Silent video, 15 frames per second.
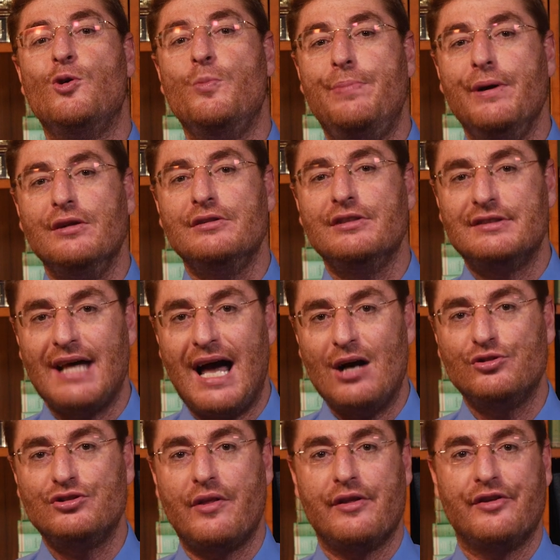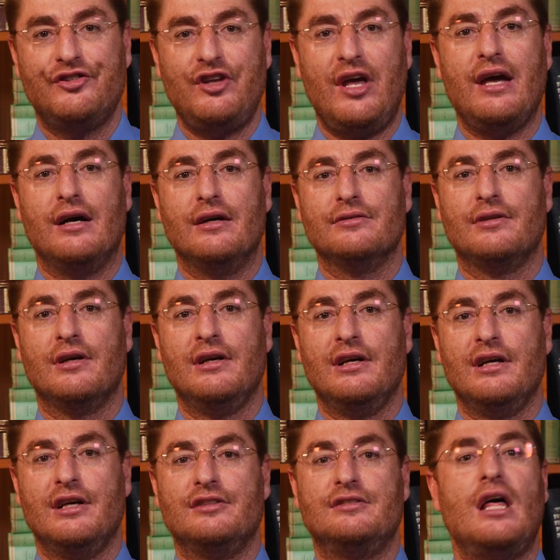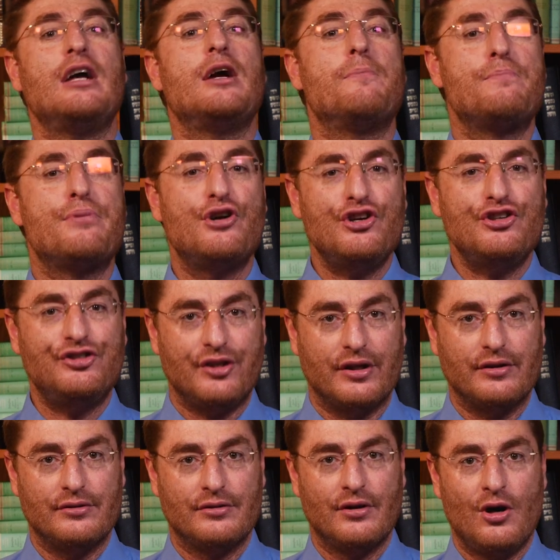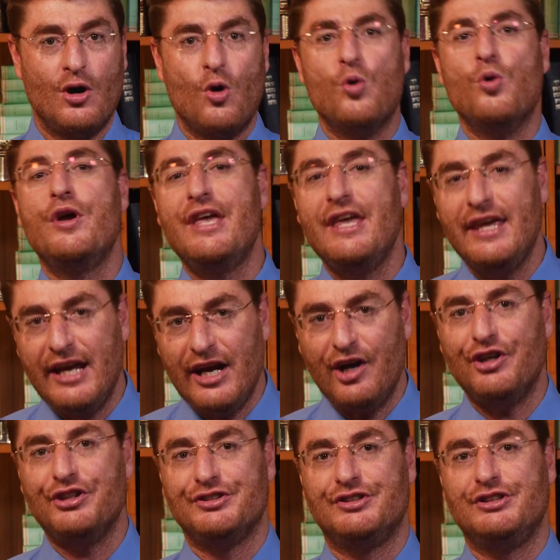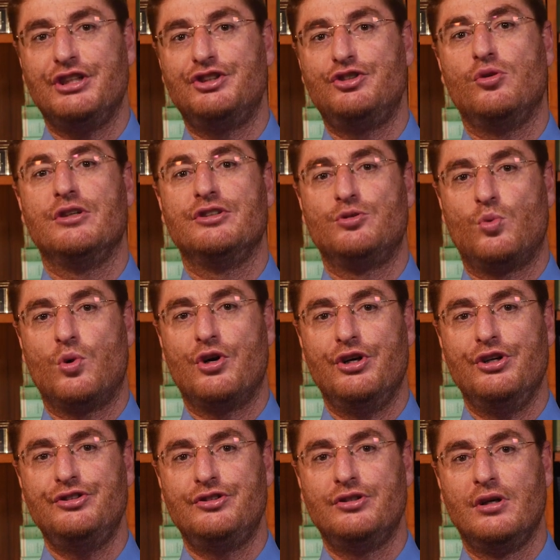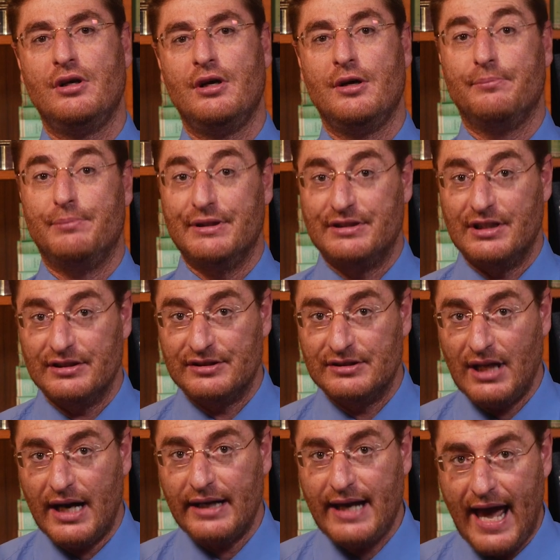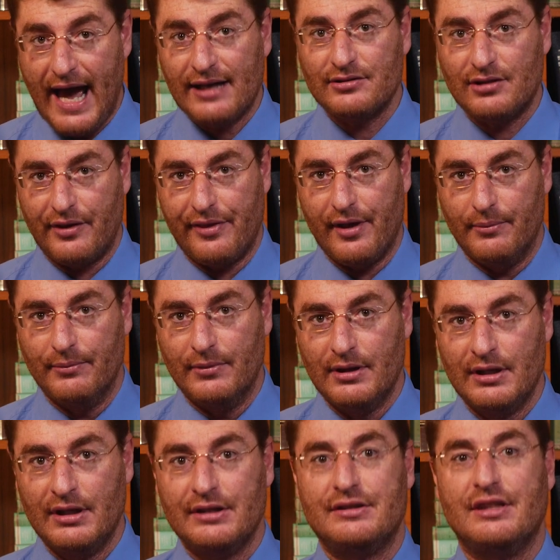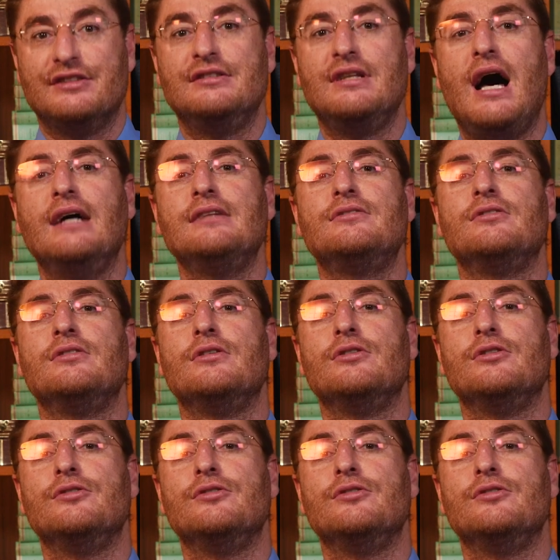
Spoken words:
who built his house on the sand is like a person who hears Yeshua's words but does not act on them, does not